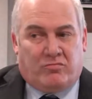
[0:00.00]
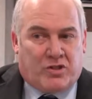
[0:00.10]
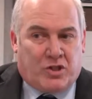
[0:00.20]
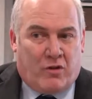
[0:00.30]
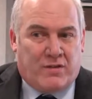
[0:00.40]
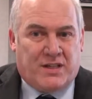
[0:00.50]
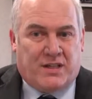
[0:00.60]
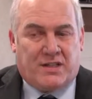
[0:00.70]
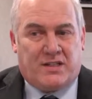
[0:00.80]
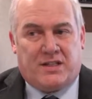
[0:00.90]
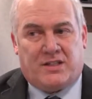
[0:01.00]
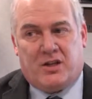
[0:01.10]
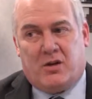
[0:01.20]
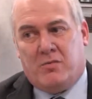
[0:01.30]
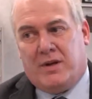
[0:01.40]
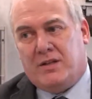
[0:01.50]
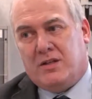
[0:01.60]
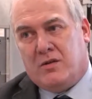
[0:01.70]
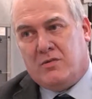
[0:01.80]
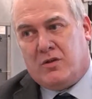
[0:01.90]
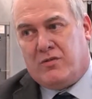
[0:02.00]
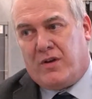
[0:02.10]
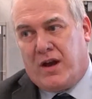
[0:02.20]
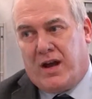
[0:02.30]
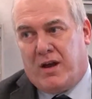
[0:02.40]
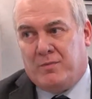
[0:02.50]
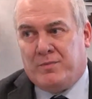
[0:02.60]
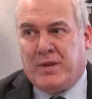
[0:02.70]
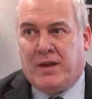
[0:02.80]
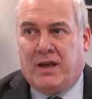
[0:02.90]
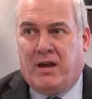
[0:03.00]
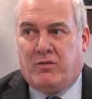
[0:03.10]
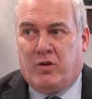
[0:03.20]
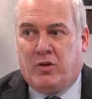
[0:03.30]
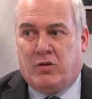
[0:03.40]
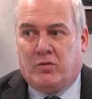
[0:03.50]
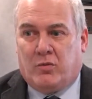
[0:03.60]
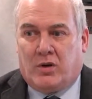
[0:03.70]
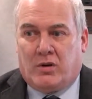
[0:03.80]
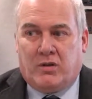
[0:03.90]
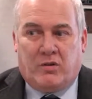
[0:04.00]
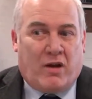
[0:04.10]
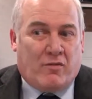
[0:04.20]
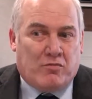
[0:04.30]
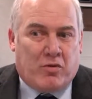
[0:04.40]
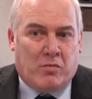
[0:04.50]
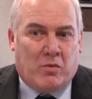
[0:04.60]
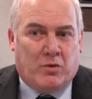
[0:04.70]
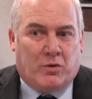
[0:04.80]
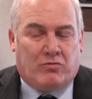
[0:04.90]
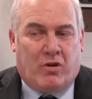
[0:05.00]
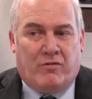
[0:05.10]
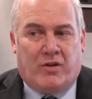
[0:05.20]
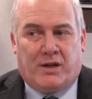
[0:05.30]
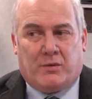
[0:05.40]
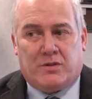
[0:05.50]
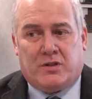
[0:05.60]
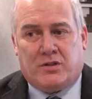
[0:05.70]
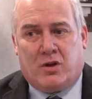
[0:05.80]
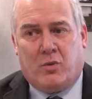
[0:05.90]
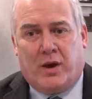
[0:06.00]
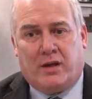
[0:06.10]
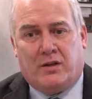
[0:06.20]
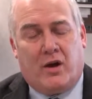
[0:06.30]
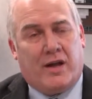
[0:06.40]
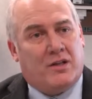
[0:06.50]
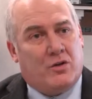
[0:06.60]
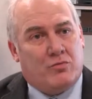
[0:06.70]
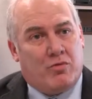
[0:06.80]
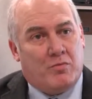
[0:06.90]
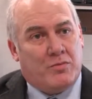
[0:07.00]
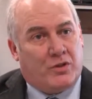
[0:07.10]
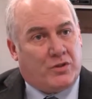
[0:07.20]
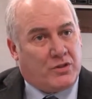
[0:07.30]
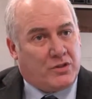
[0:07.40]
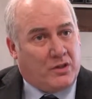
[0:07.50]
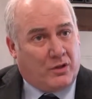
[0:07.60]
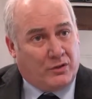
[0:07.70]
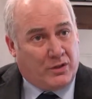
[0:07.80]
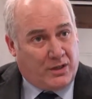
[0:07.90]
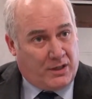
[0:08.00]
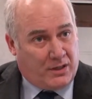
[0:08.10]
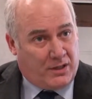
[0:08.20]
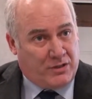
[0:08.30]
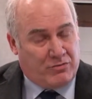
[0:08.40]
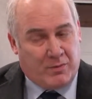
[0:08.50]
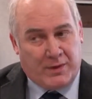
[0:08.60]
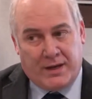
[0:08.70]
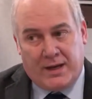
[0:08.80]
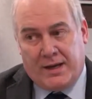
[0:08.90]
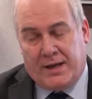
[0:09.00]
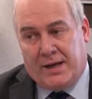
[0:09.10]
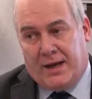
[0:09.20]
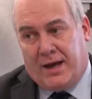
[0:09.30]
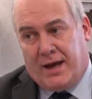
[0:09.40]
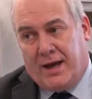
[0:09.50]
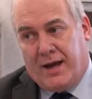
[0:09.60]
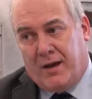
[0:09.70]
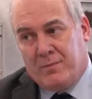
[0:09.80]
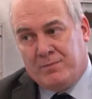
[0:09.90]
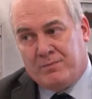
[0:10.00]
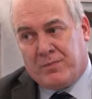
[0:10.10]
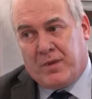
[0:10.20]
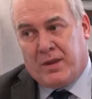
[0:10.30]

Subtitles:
Servicing the system in terms of if you have a problem, you want to try and find out whether the software could diagnose problems on the instrument. And